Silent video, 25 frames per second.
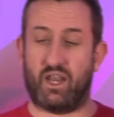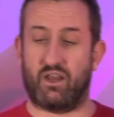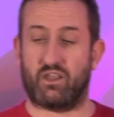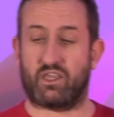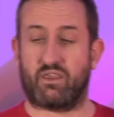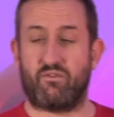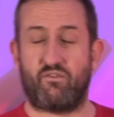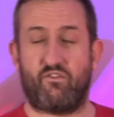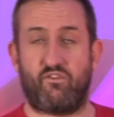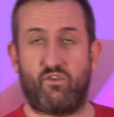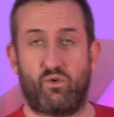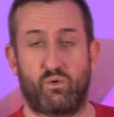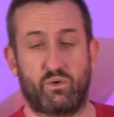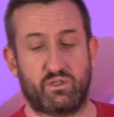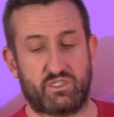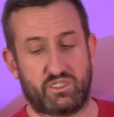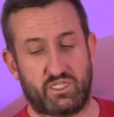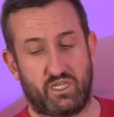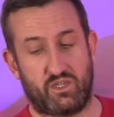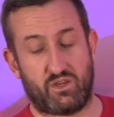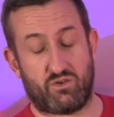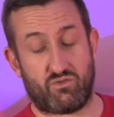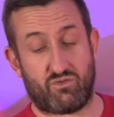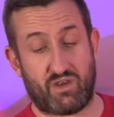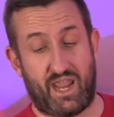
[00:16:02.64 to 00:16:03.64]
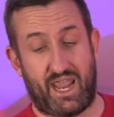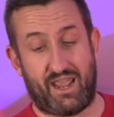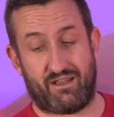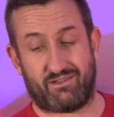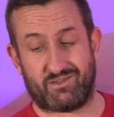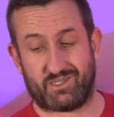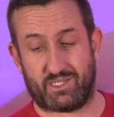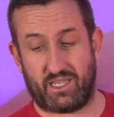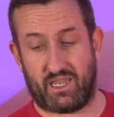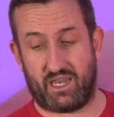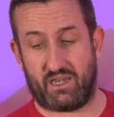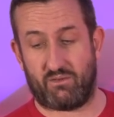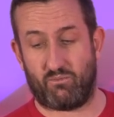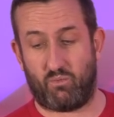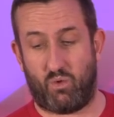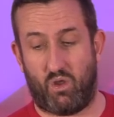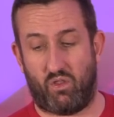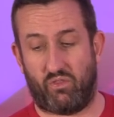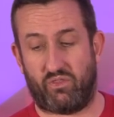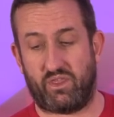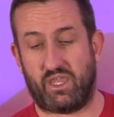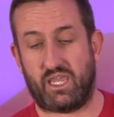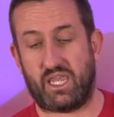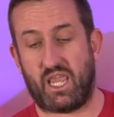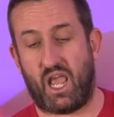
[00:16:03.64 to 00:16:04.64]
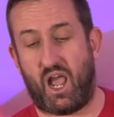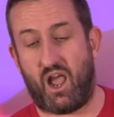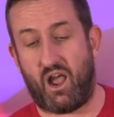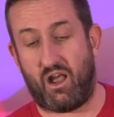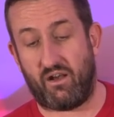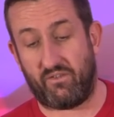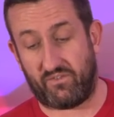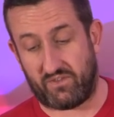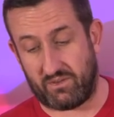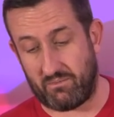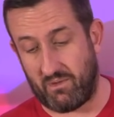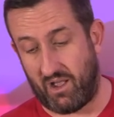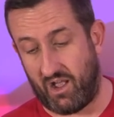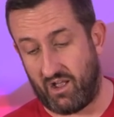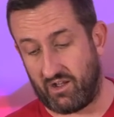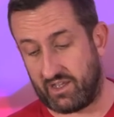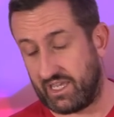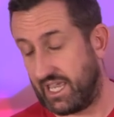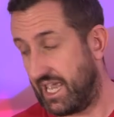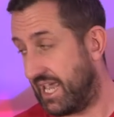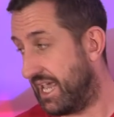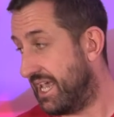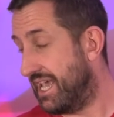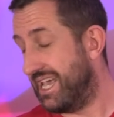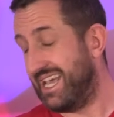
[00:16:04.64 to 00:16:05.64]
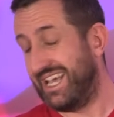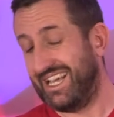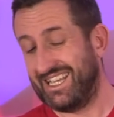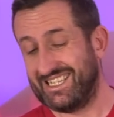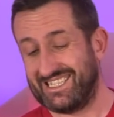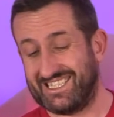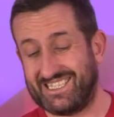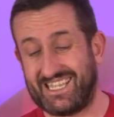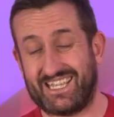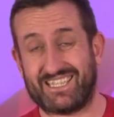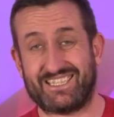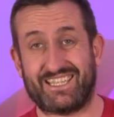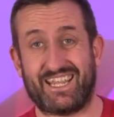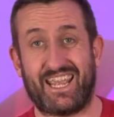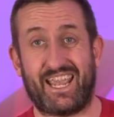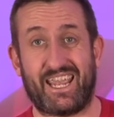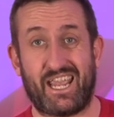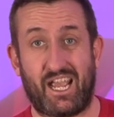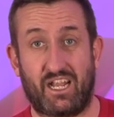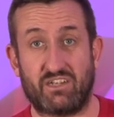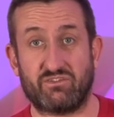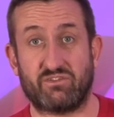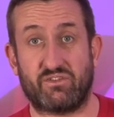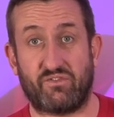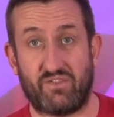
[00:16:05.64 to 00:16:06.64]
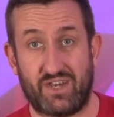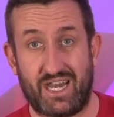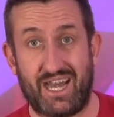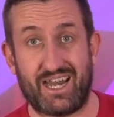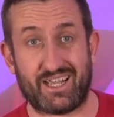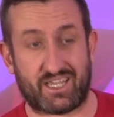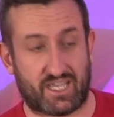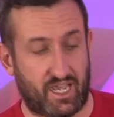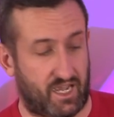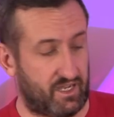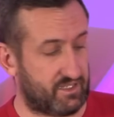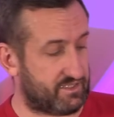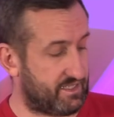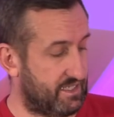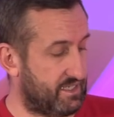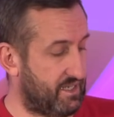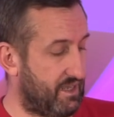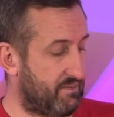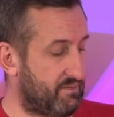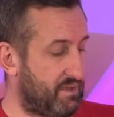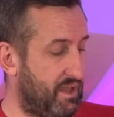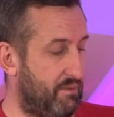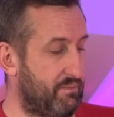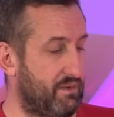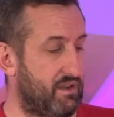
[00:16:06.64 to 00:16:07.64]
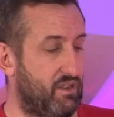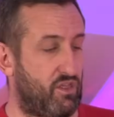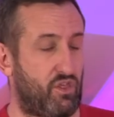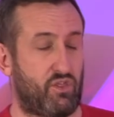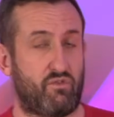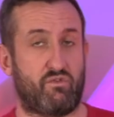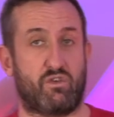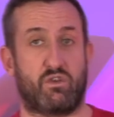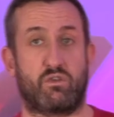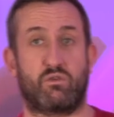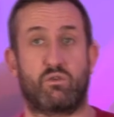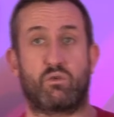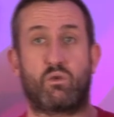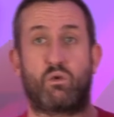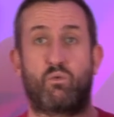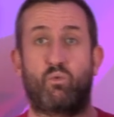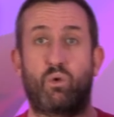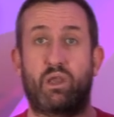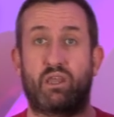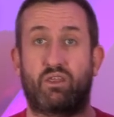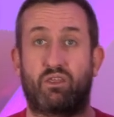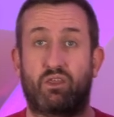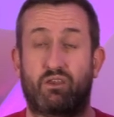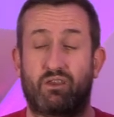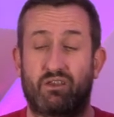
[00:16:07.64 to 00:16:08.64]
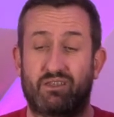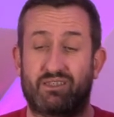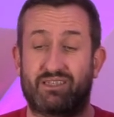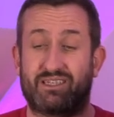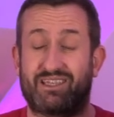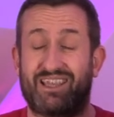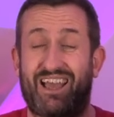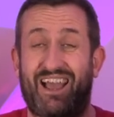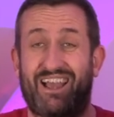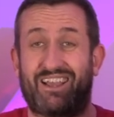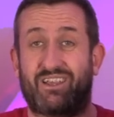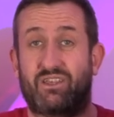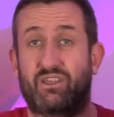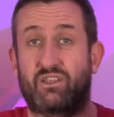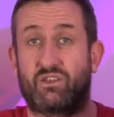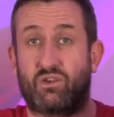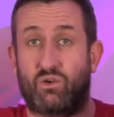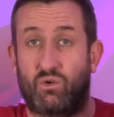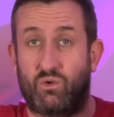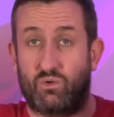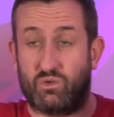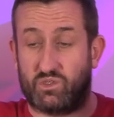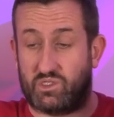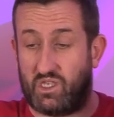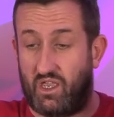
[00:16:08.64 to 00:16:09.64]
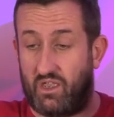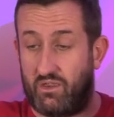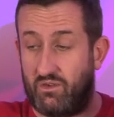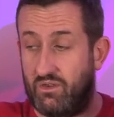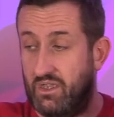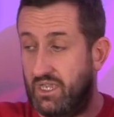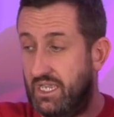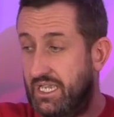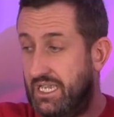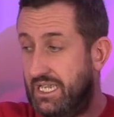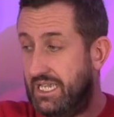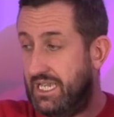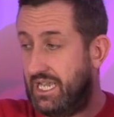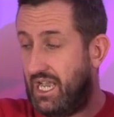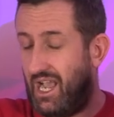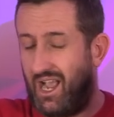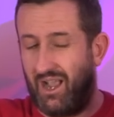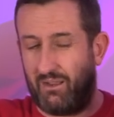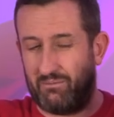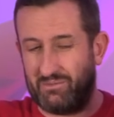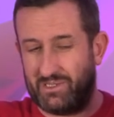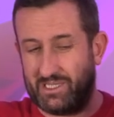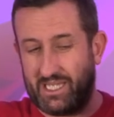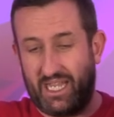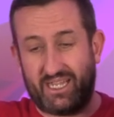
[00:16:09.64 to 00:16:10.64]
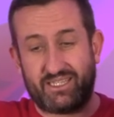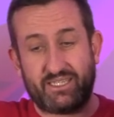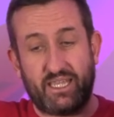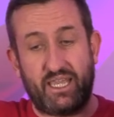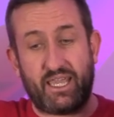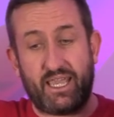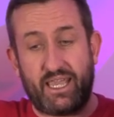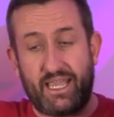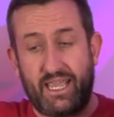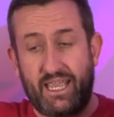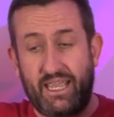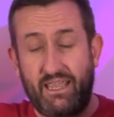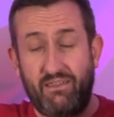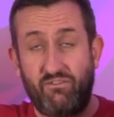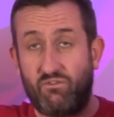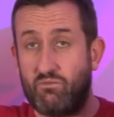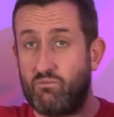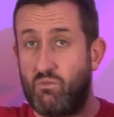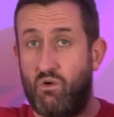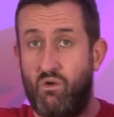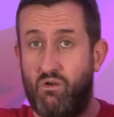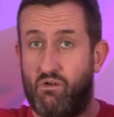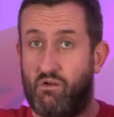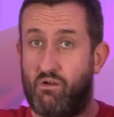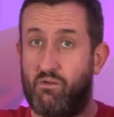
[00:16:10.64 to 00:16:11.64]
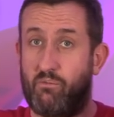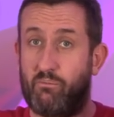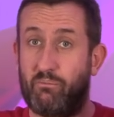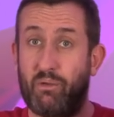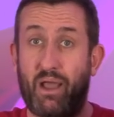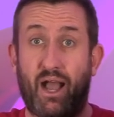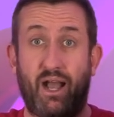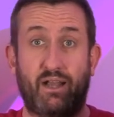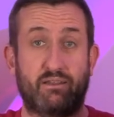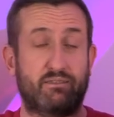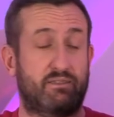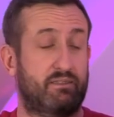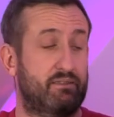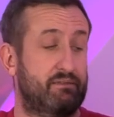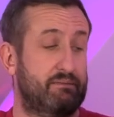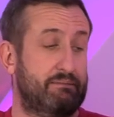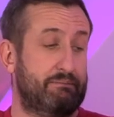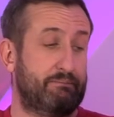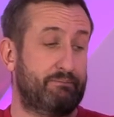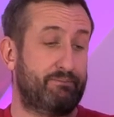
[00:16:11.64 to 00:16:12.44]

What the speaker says: looking forward to now seeing what the aftermarket 6800 vanilla cards end up coming through with, because that could also upset it even more. But